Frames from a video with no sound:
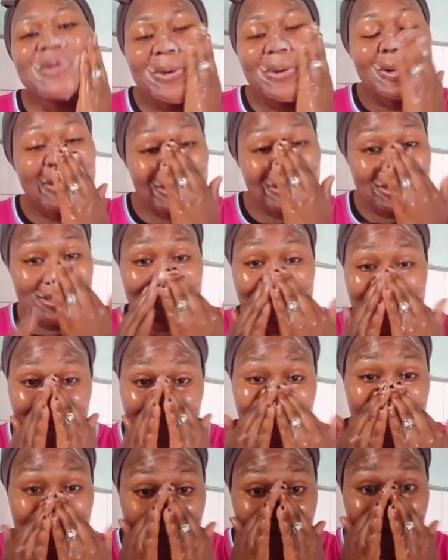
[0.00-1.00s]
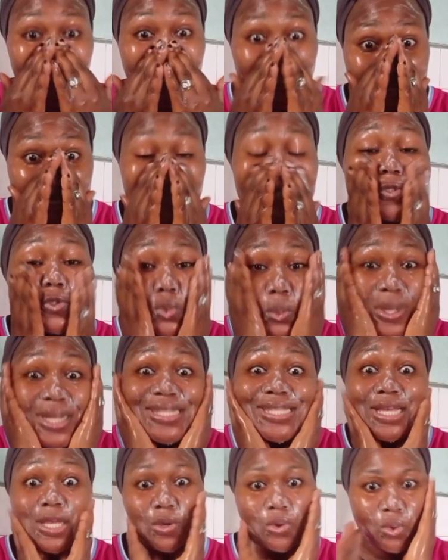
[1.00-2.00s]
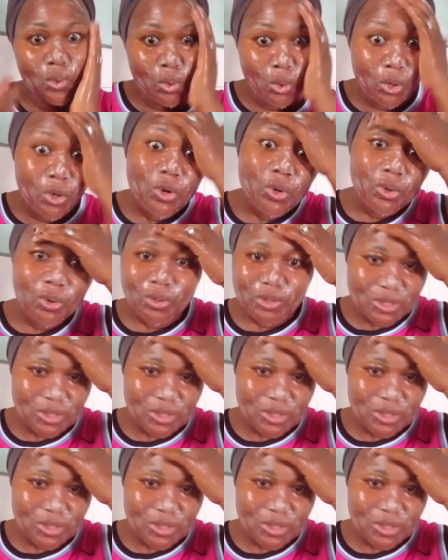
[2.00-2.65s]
honestly speaking, because I sweat a whole lot,